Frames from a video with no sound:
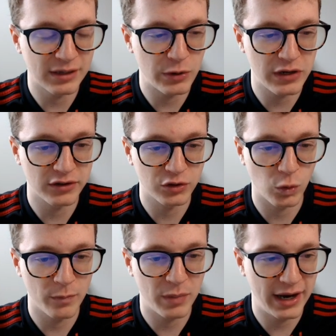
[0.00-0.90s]
And we can
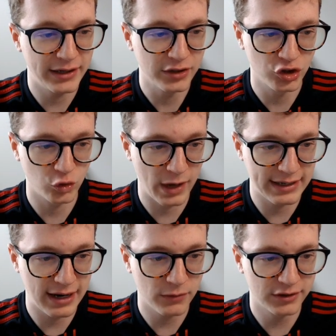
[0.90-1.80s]
sort by
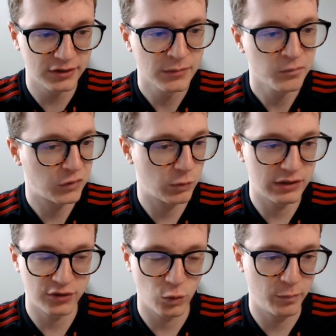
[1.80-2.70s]
strikeouts. We
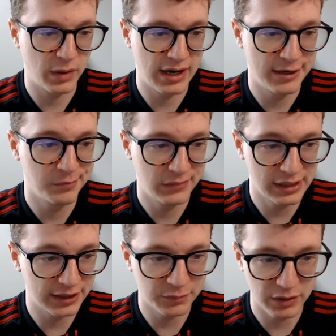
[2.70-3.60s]
can sort by
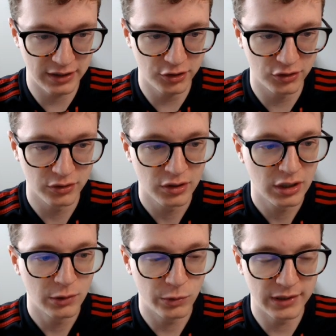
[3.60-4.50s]
innings pitched.
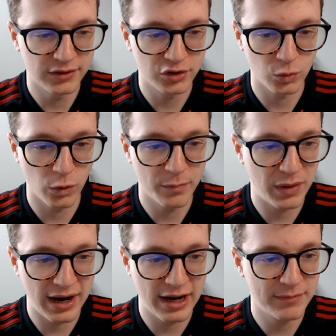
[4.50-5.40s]
We can sort
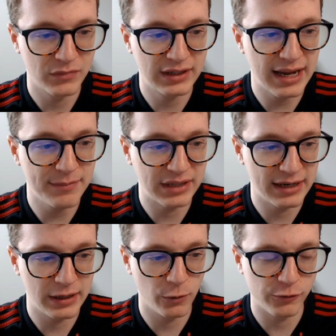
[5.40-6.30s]
by the game
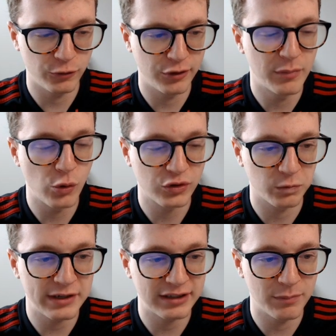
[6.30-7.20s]
date. Here are the most
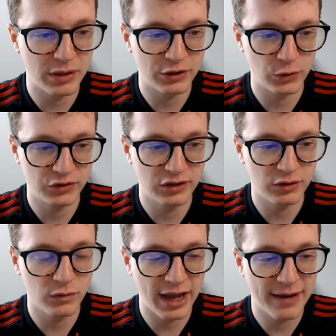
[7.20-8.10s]
recent pitchers to
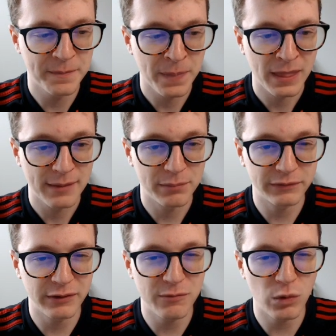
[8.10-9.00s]
do that. But
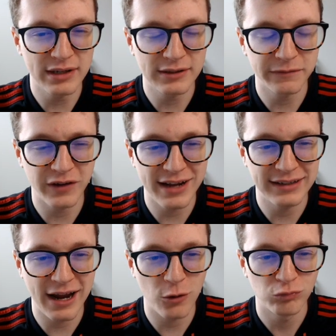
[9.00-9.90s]
if we wanted to
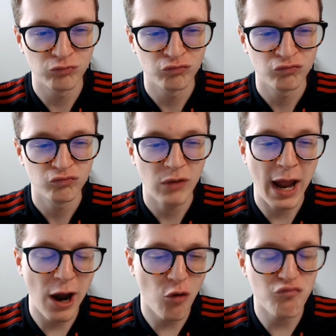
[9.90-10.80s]
find out
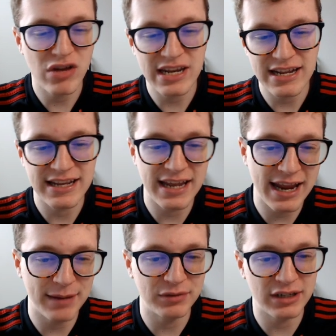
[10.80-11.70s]
how many
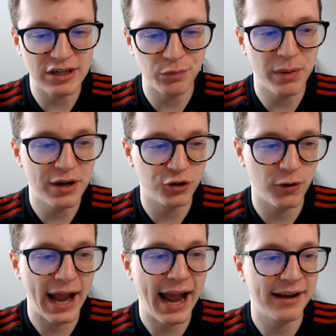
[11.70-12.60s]
games each pitcher
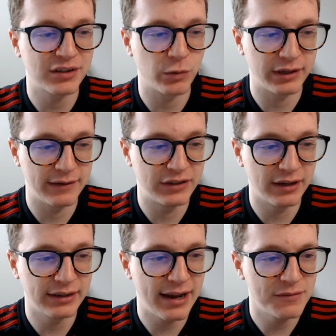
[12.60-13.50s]
has where they've
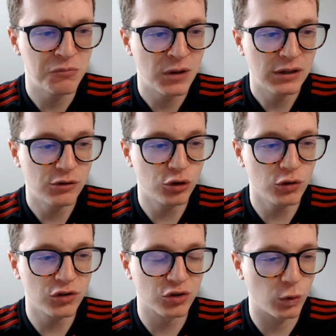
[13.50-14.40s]
done that, you
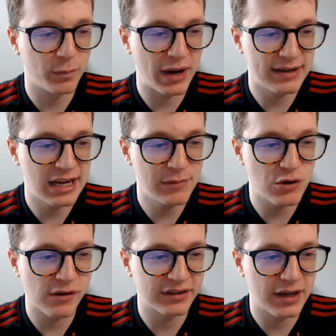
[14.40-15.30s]
could sort by name and you
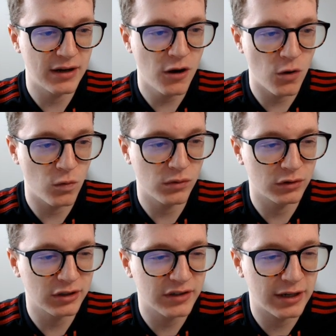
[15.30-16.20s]
could say, oh,
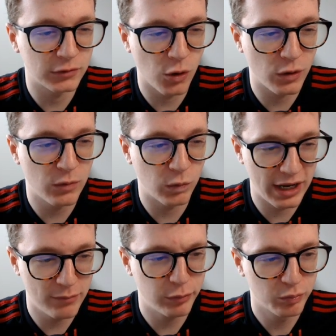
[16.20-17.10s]
looks like Logan
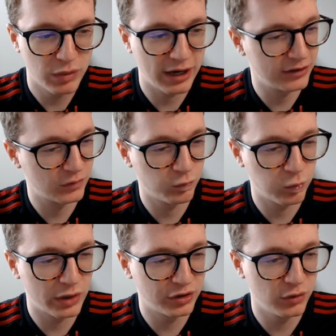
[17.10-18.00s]
Webb has
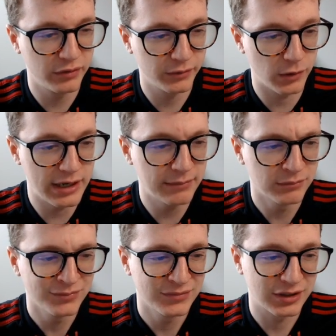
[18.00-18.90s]
1, 2, 3.
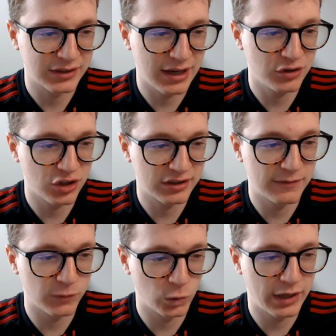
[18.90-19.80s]
Looks like
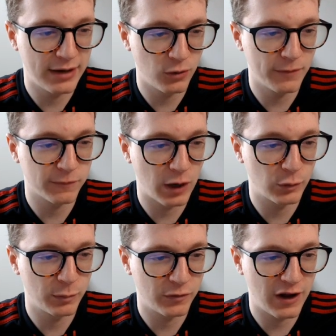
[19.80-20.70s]
Justin Verlander and
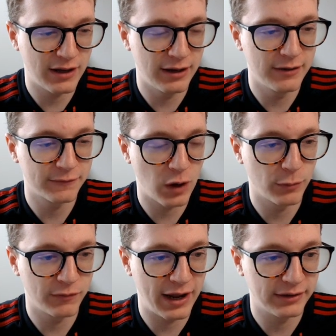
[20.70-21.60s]

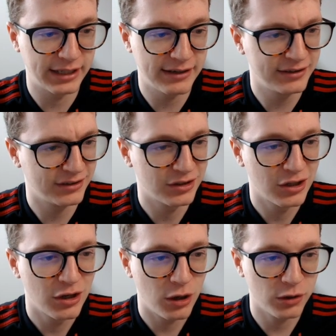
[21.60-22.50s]
Framber Valdez
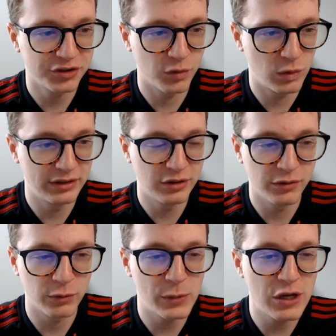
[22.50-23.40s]
also 1,
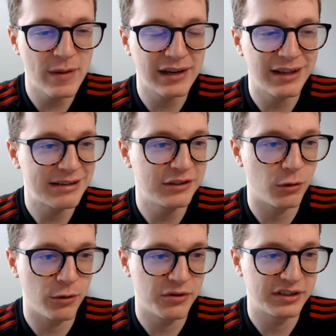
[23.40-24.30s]
2, 3. But you can make it a lot
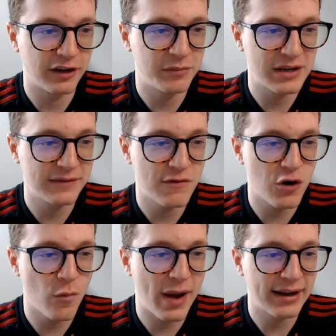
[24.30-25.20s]
easier on yourself because if you
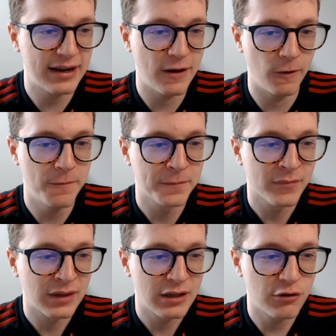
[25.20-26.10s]
go back here,
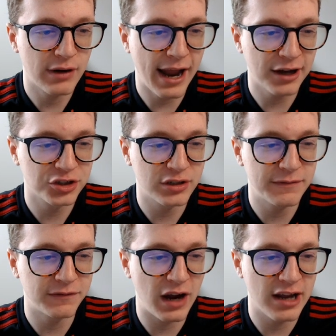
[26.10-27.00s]
you can actually
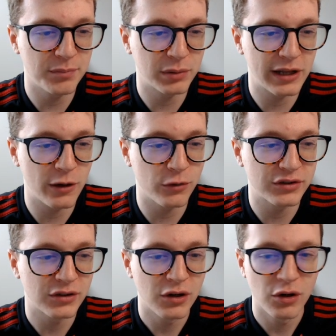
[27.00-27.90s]
find
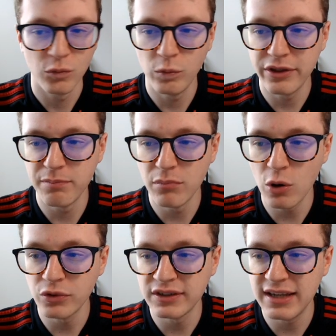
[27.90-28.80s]
players with
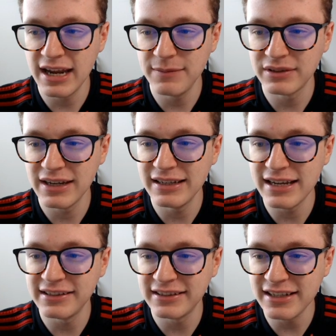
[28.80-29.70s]
most games in
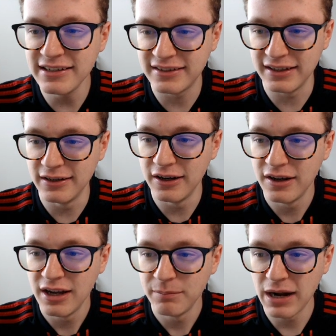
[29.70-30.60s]
a season
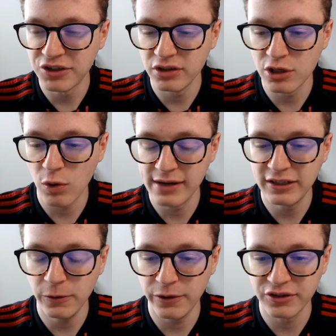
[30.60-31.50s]
matching the
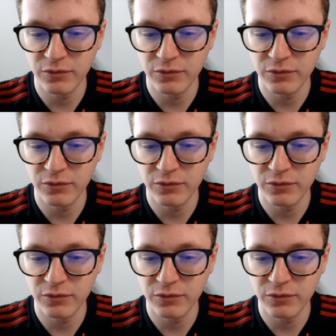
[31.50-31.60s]
criteria.